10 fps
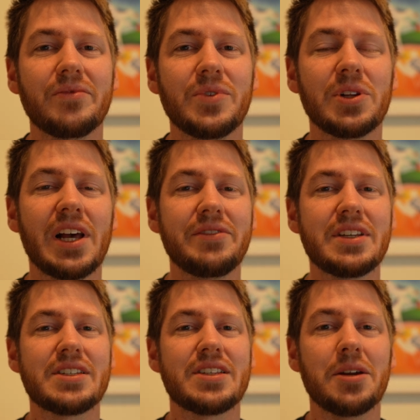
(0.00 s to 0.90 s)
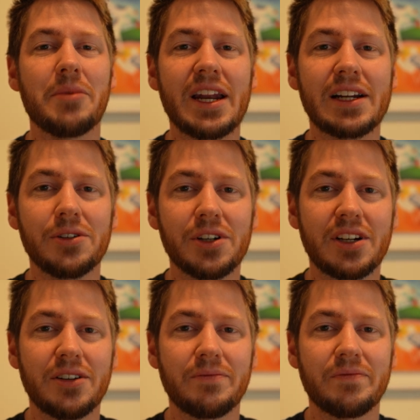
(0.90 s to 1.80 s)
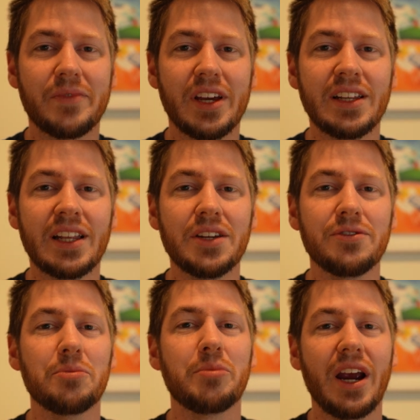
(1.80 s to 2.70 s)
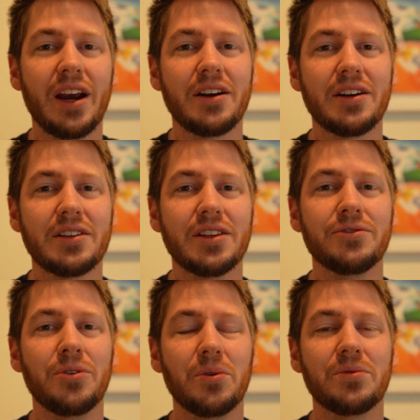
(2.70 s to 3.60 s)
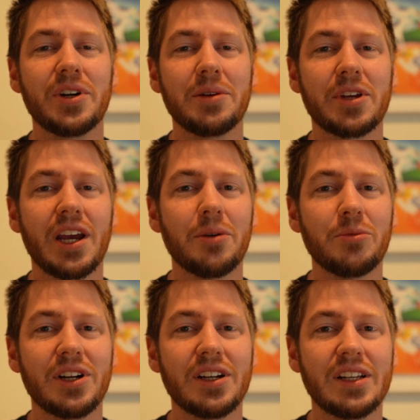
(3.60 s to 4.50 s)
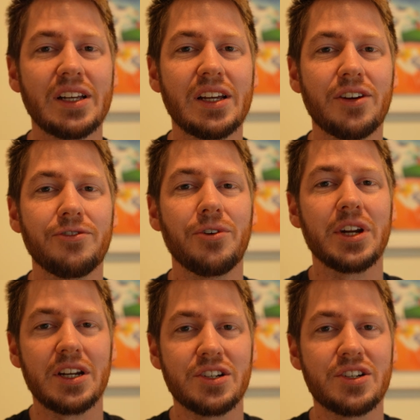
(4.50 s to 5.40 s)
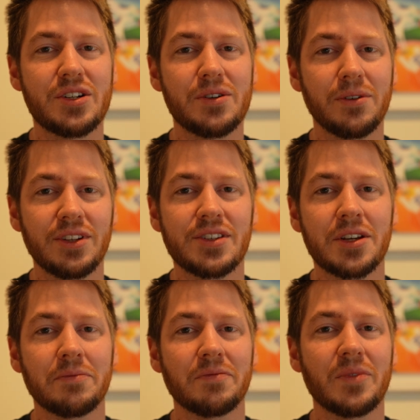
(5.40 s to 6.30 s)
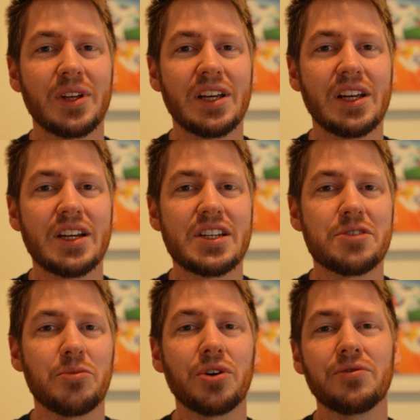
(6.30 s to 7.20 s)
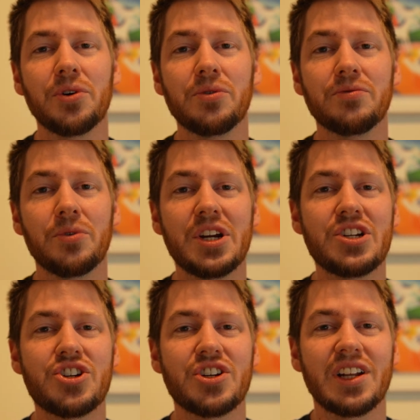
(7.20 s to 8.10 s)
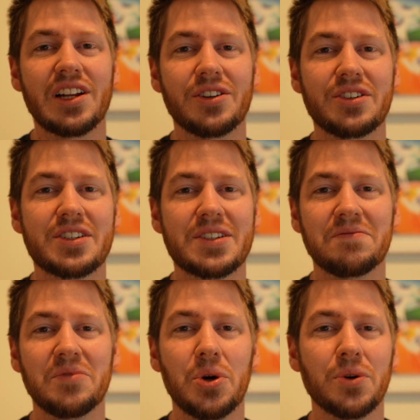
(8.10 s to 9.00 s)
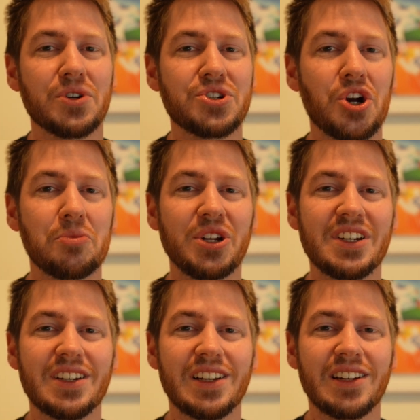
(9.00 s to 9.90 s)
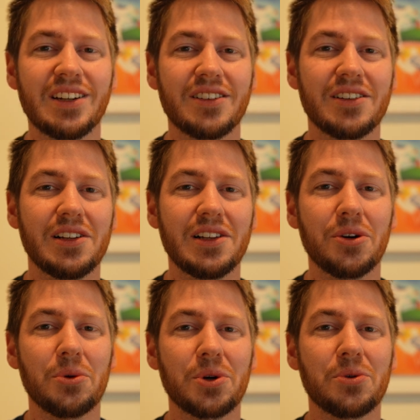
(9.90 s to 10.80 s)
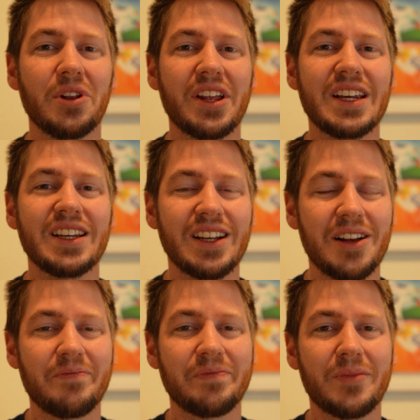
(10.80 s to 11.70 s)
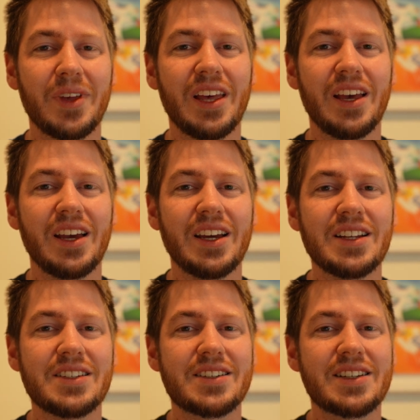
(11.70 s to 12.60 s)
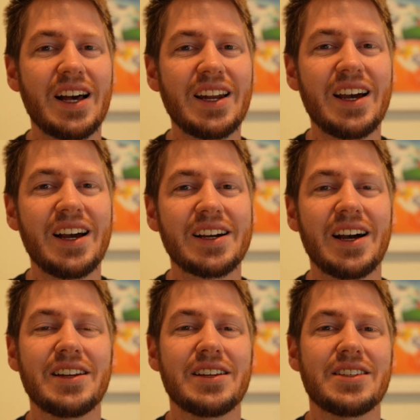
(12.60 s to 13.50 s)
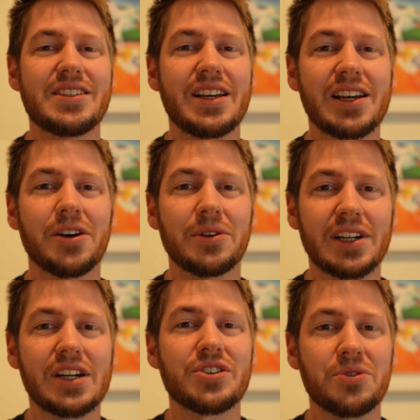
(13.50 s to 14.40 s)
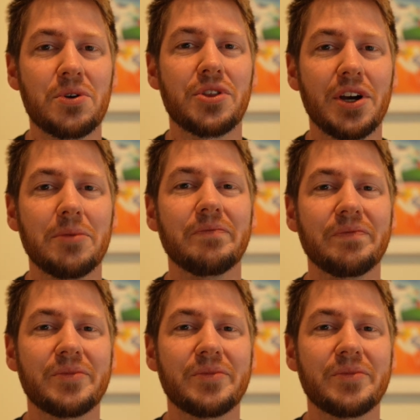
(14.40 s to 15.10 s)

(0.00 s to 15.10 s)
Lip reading: you'll have this cinematic look. And then if you pair the full frame camera footage with some smartphone footage that looks over sharpened and lower quality, it's gonna kind of stick out like a sore thumb.